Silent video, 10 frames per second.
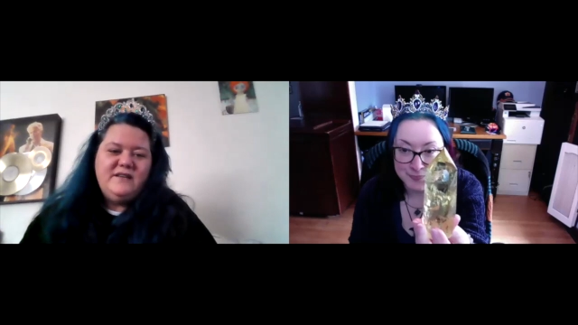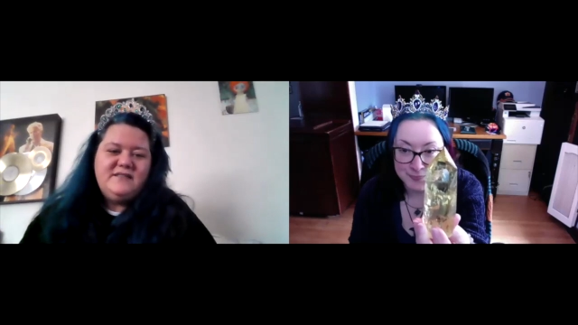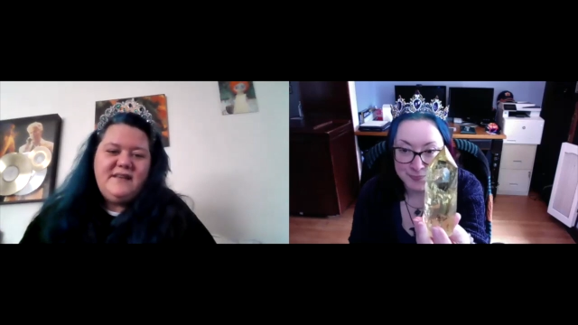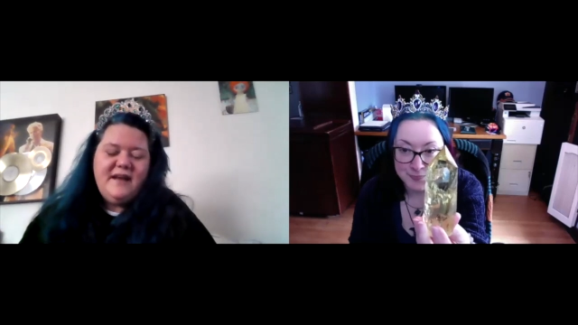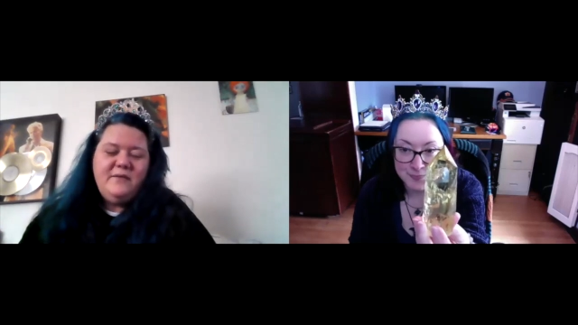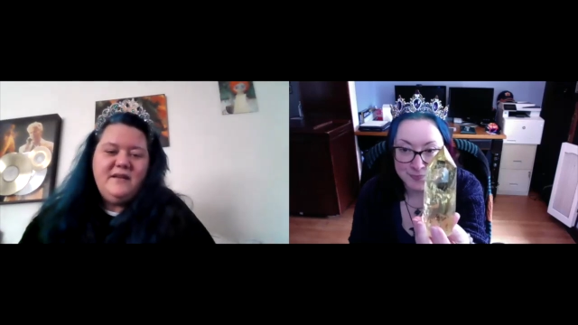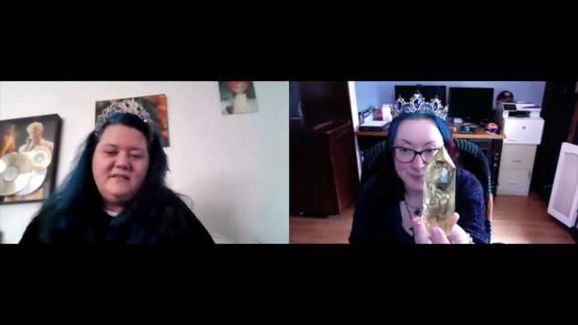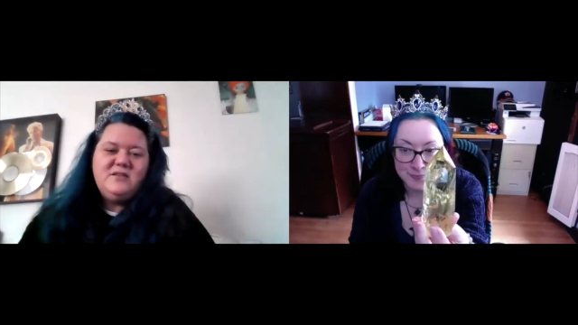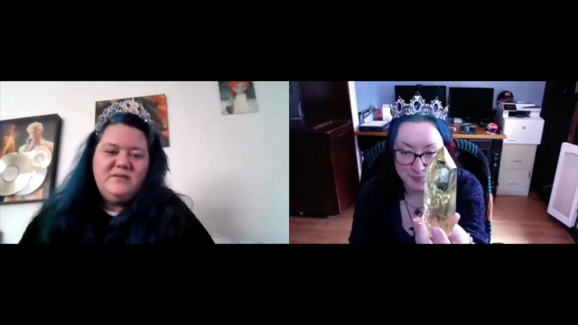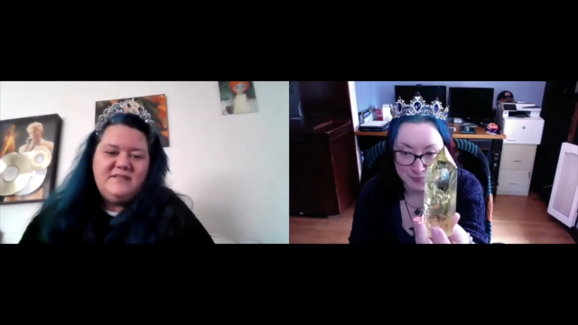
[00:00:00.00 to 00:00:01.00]
Speaker 1: as
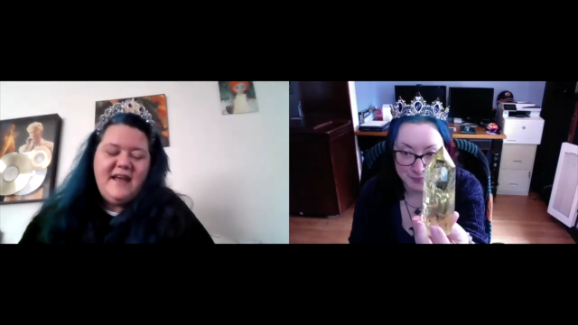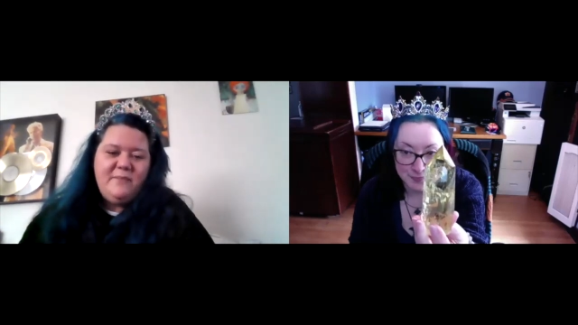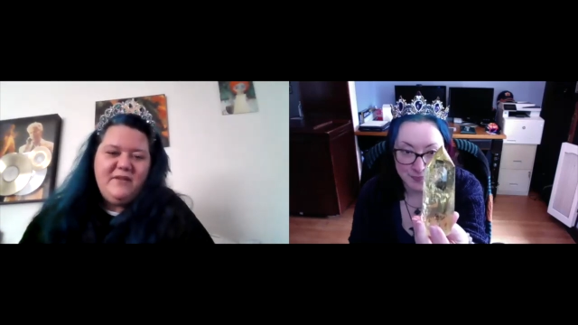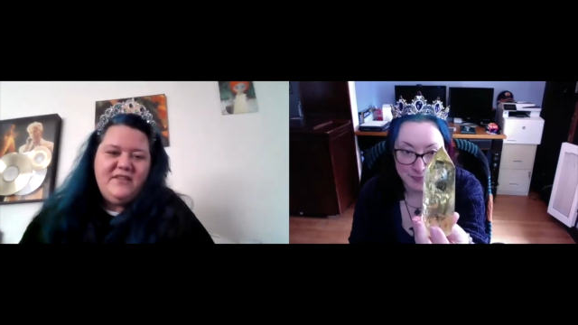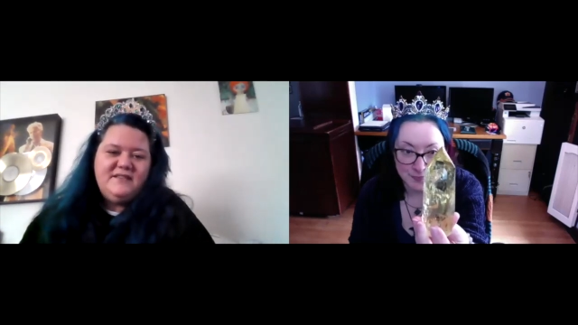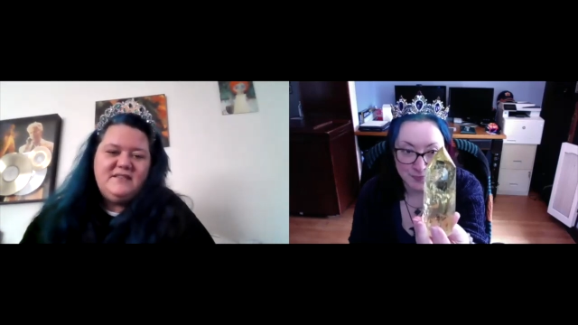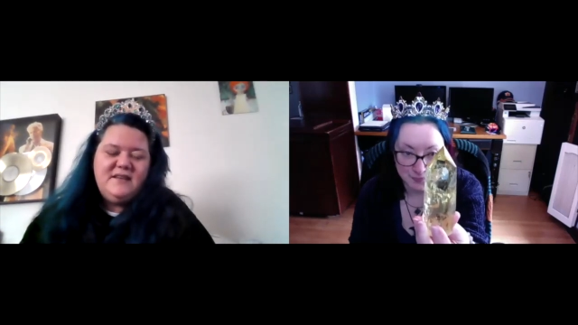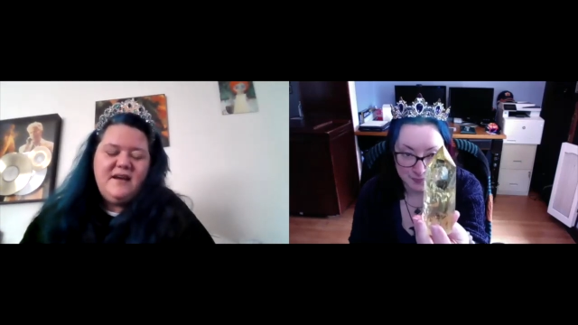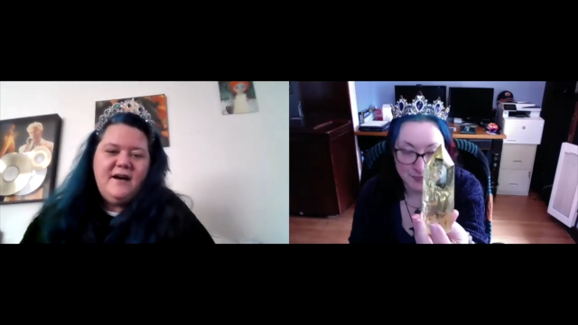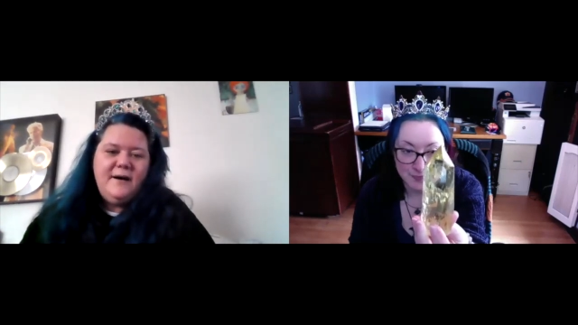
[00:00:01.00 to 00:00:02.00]
so is amethyst.
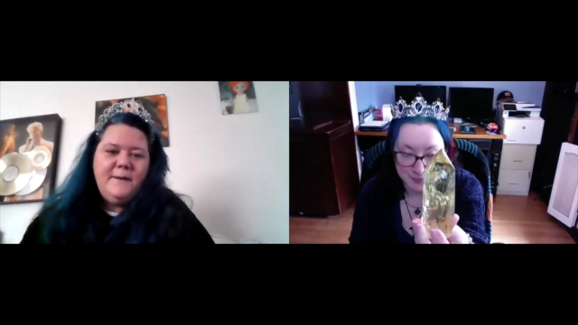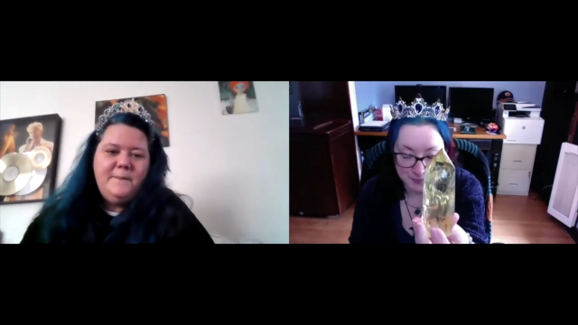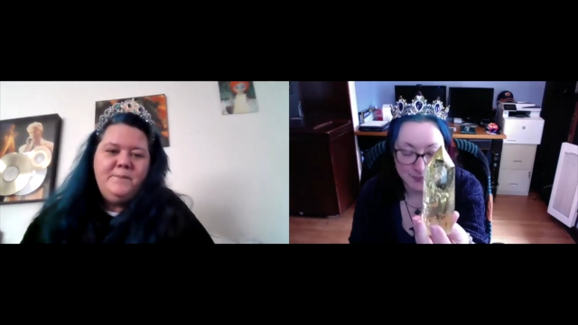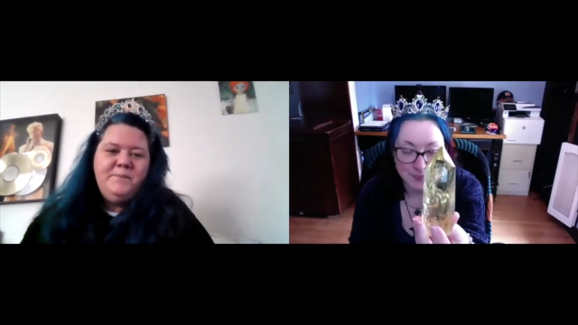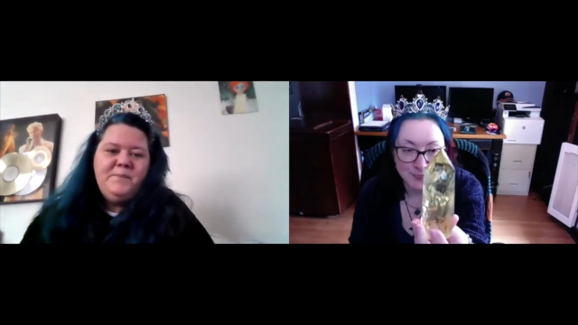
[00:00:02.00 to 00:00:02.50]
Um,